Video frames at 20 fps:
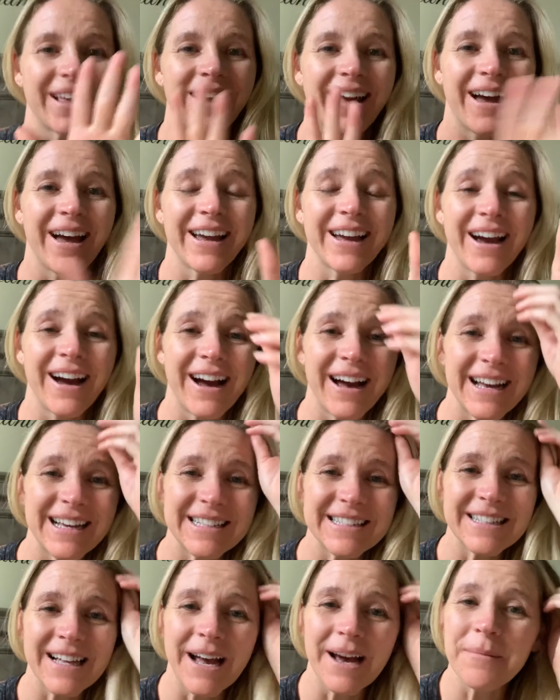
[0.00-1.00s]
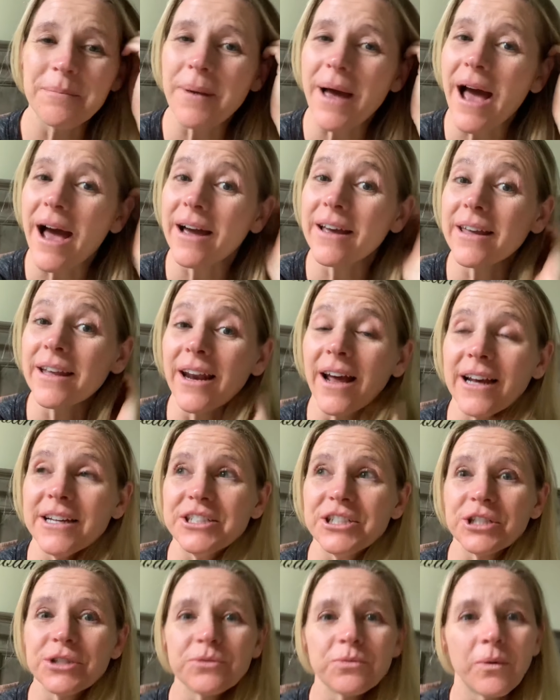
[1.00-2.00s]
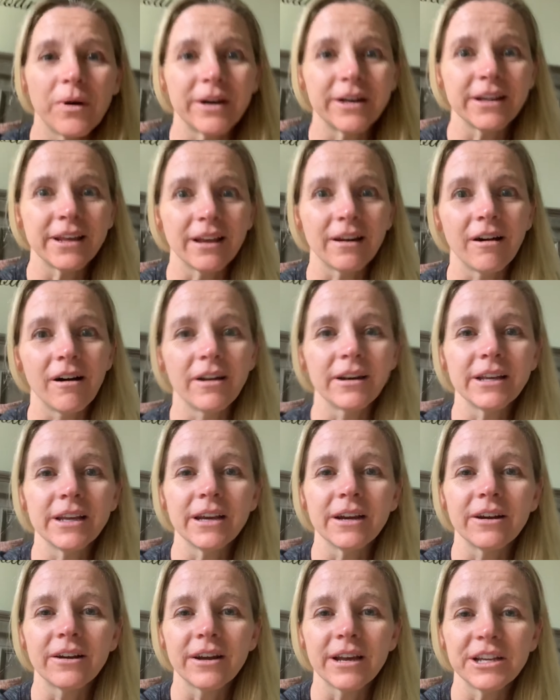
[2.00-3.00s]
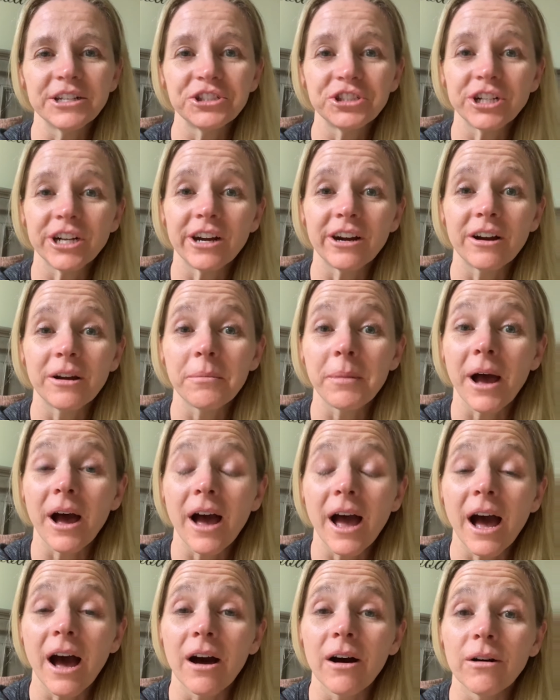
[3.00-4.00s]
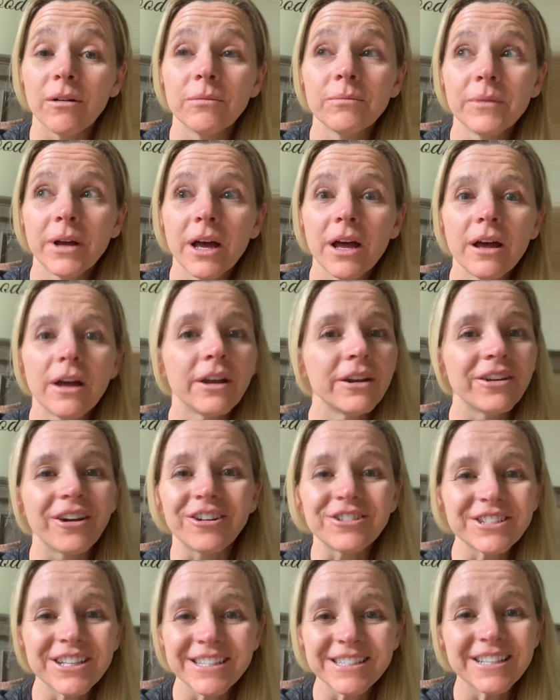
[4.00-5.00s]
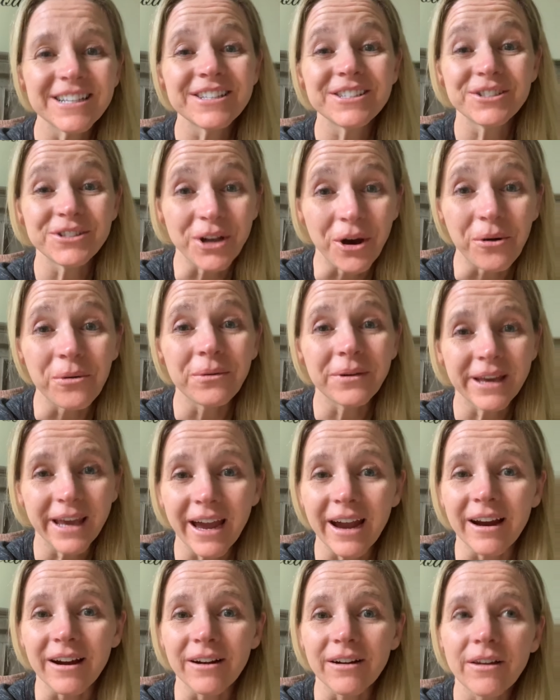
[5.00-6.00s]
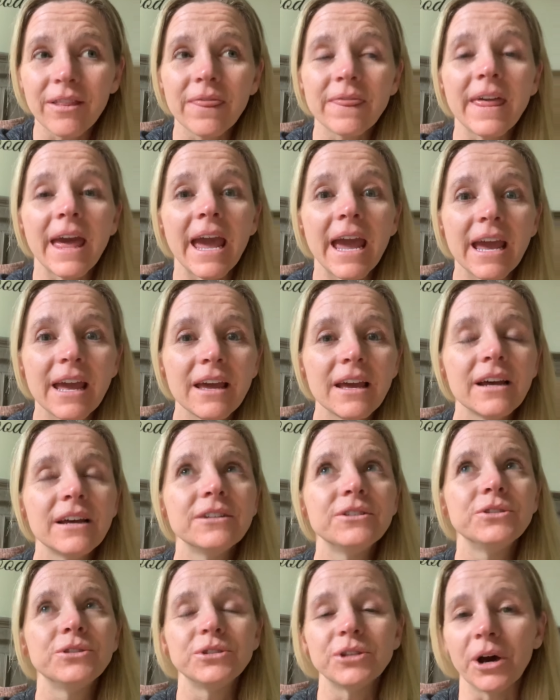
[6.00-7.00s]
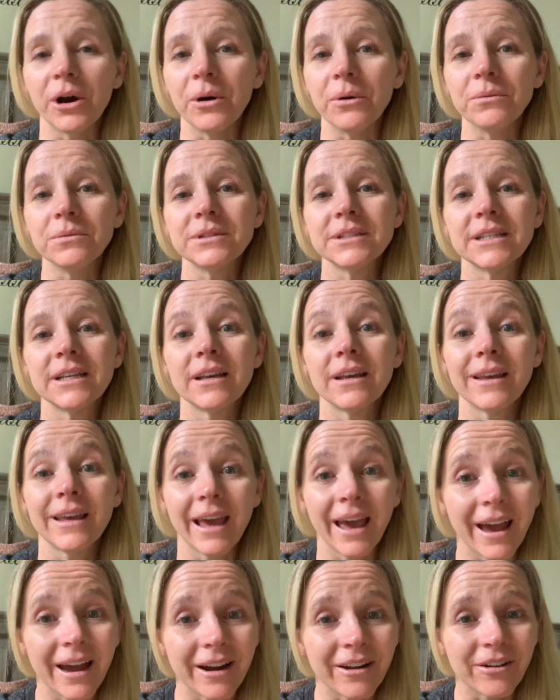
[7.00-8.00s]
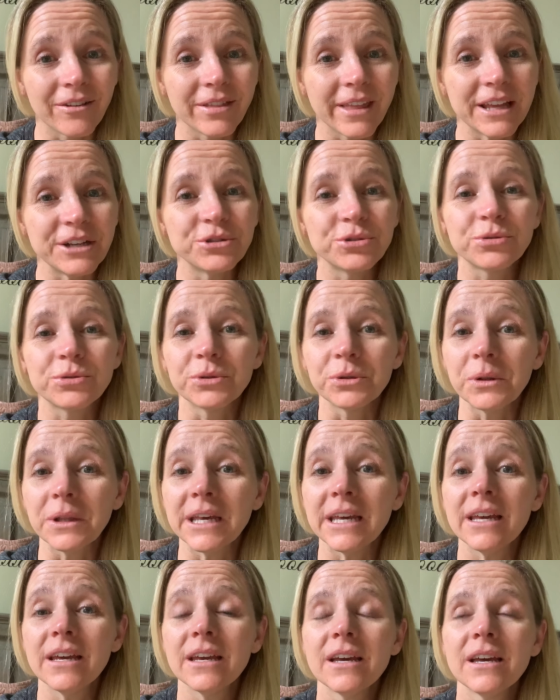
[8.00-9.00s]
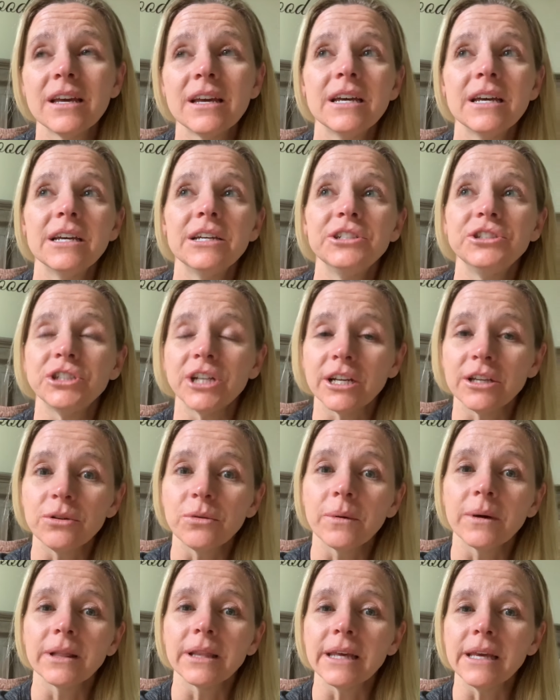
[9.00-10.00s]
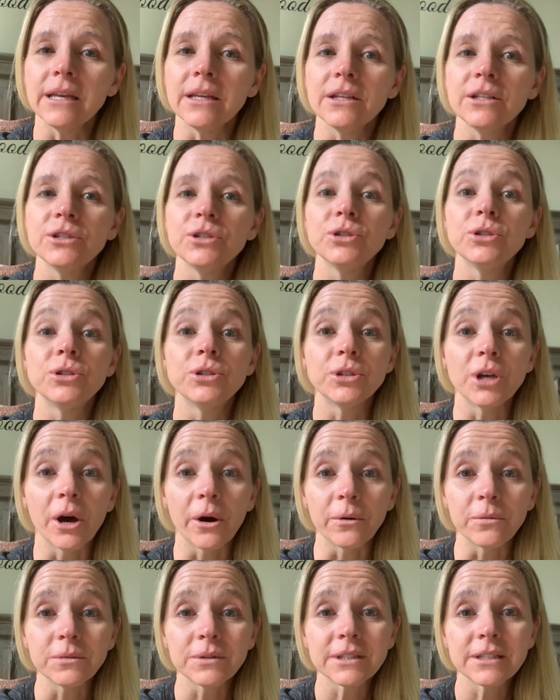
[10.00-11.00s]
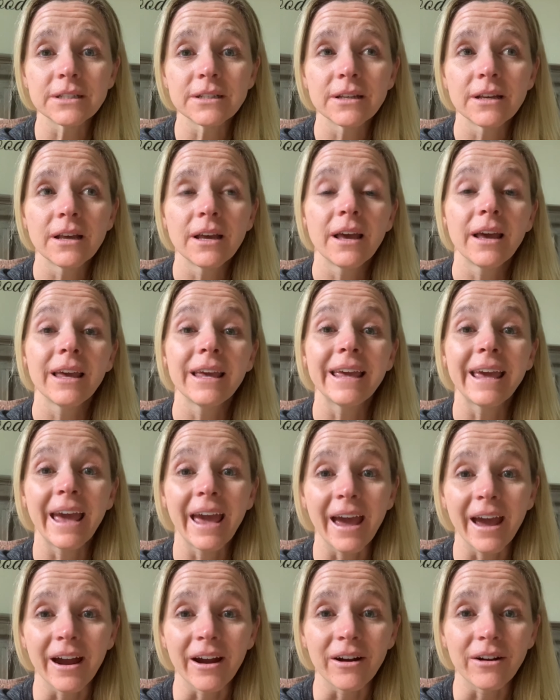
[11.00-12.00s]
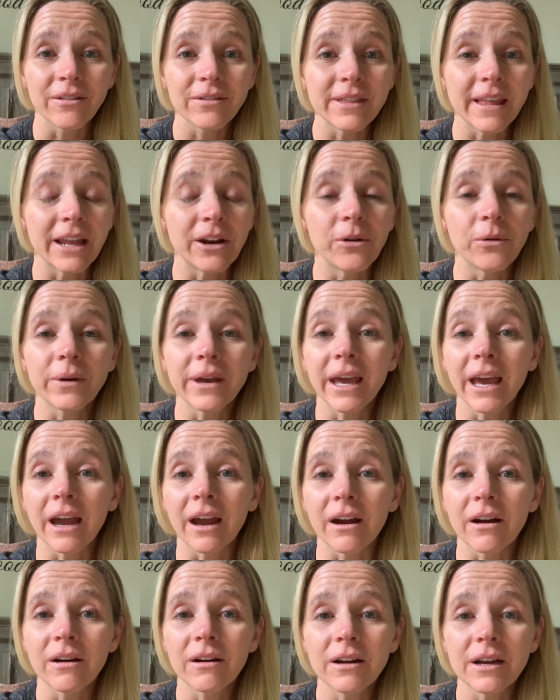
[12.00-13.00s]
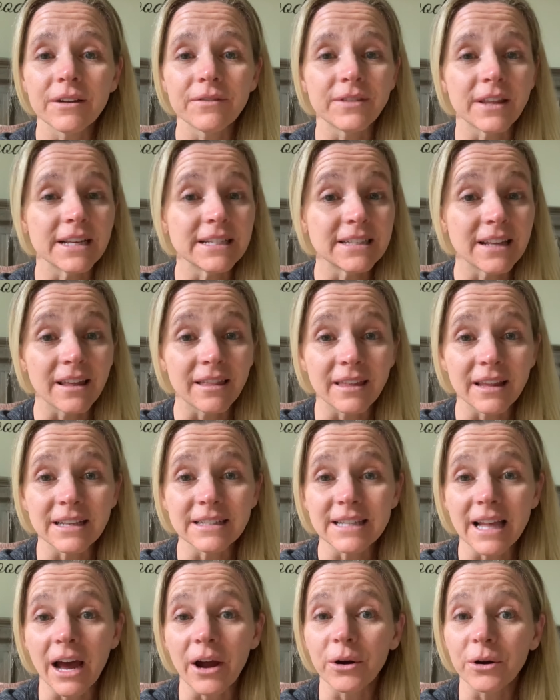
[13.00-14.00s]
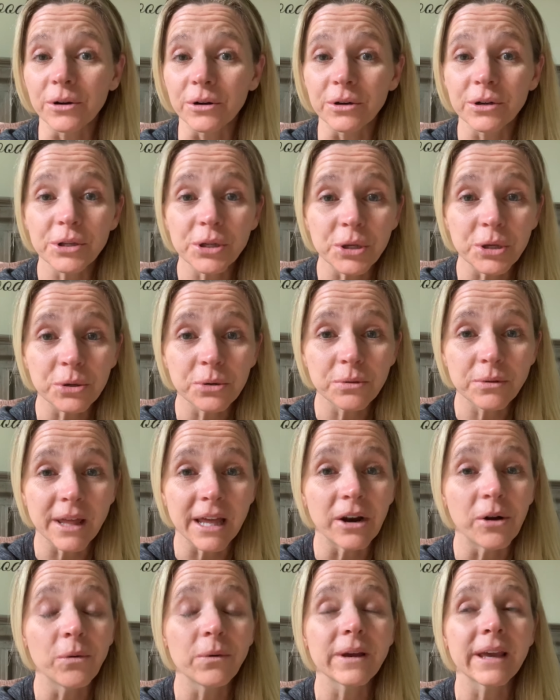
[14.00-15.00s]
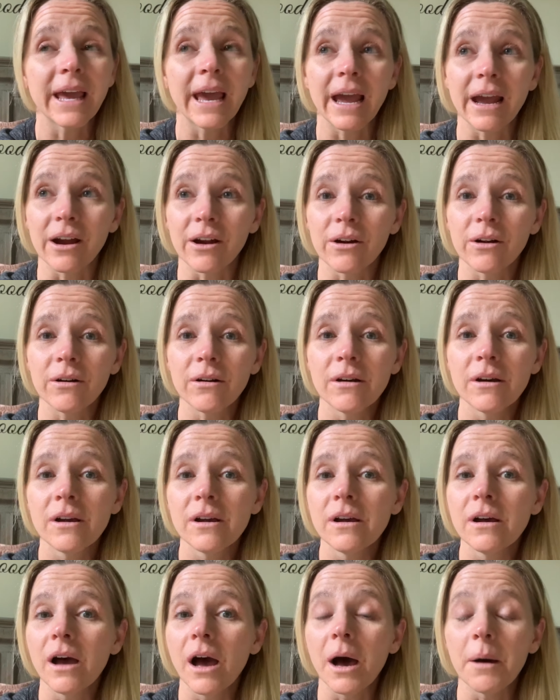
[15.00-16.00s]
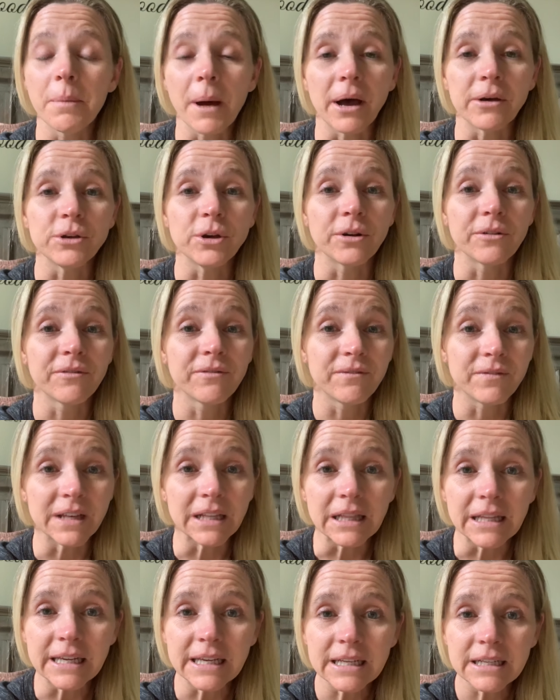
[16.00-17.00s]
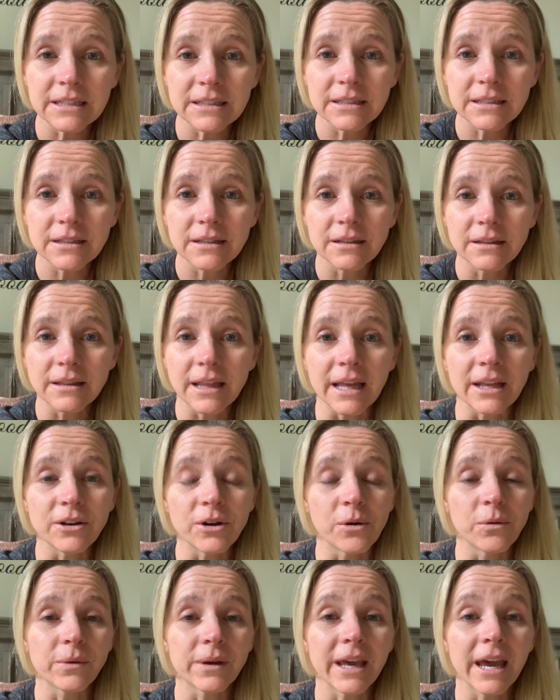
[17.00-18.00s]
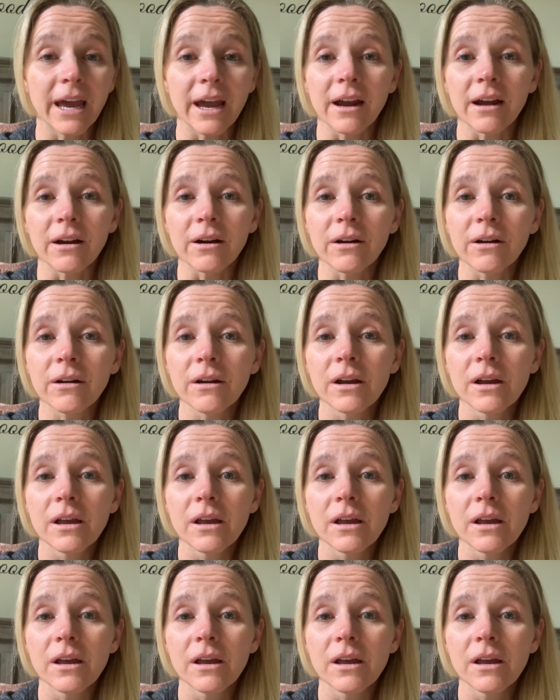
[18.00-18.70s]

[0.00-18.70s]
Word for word: Hi guys, I'm back and I just wanted to get on here and share about how narcissists don't care. They don't care. They truly, genuinely don't care. They don't care if they say things that hurt you. They don't care about your feelings. They don't care